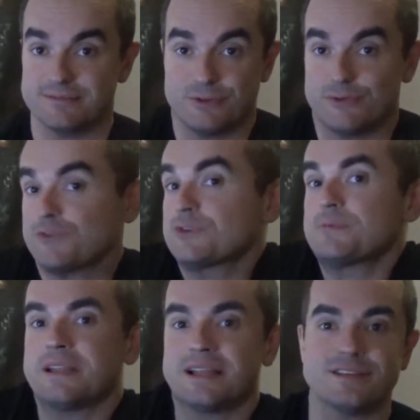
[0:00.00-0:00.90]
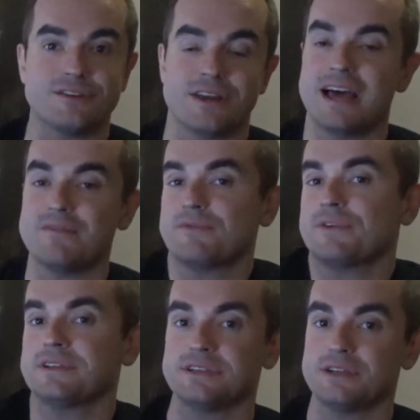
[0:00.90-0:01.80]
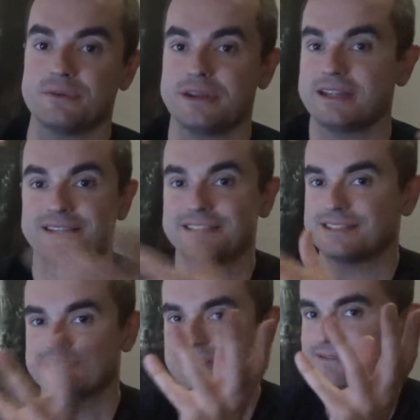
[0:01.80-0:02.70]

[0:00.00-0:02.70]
The first band I saw live, my friends, you know, that's...